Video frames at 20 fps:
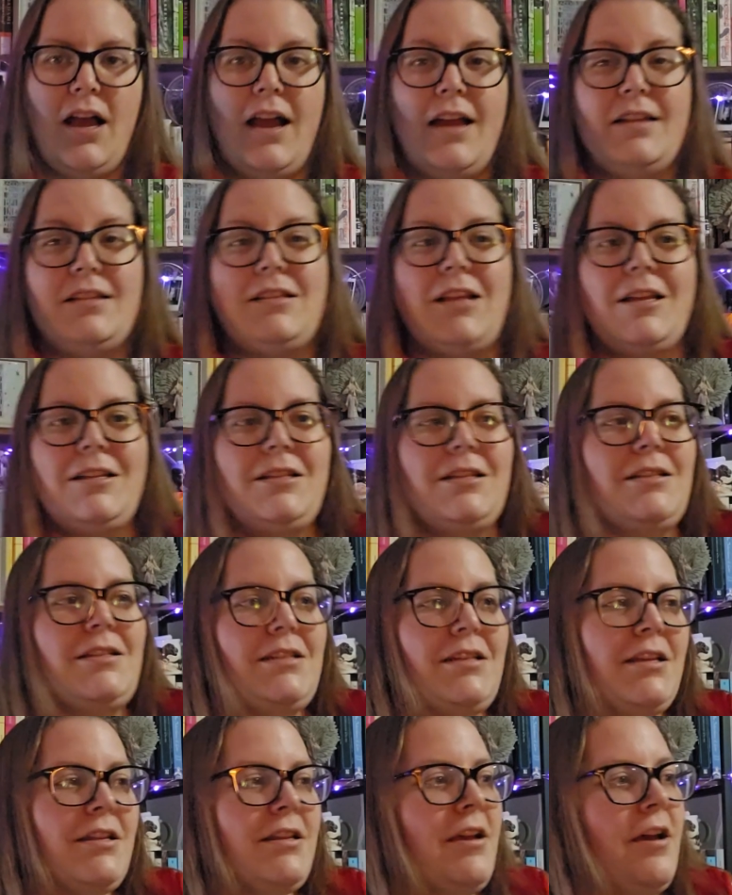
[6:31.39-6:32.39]
I decided
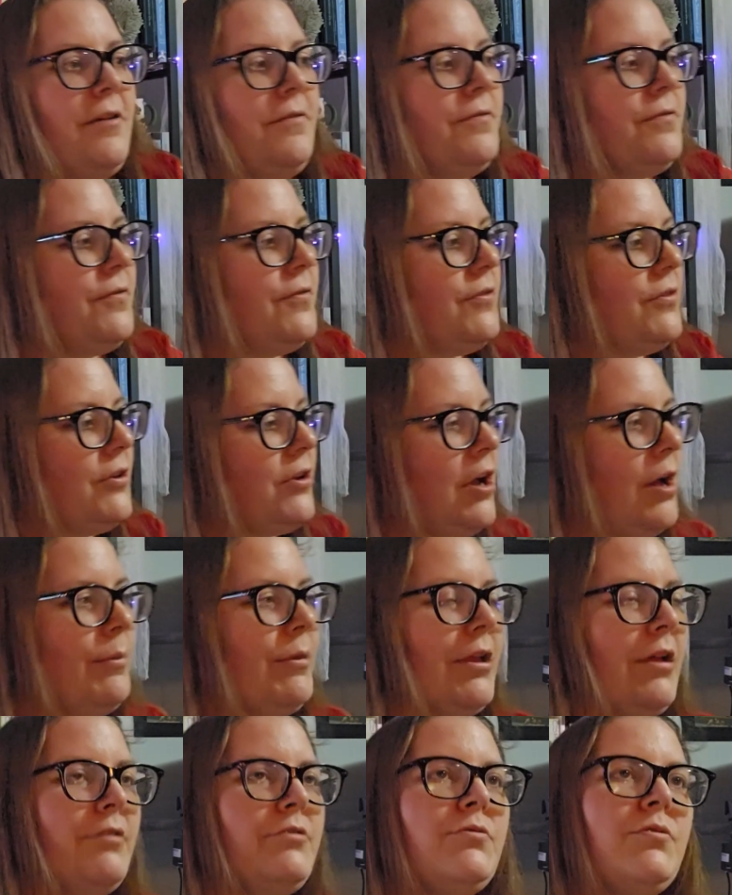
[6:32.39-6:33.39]
to DNF the
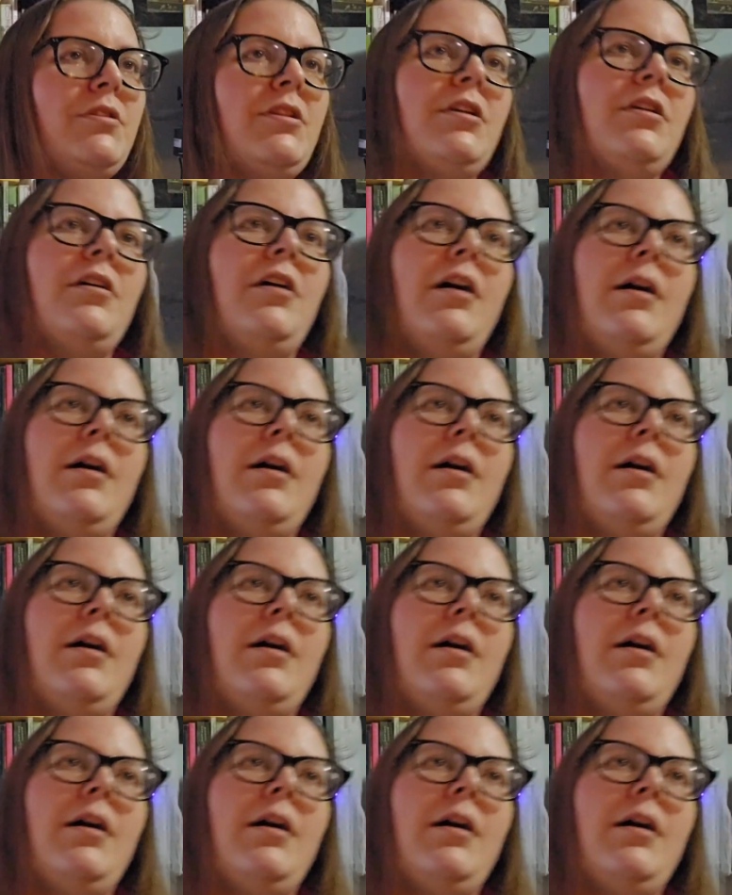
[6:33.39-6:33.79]
comic I was reading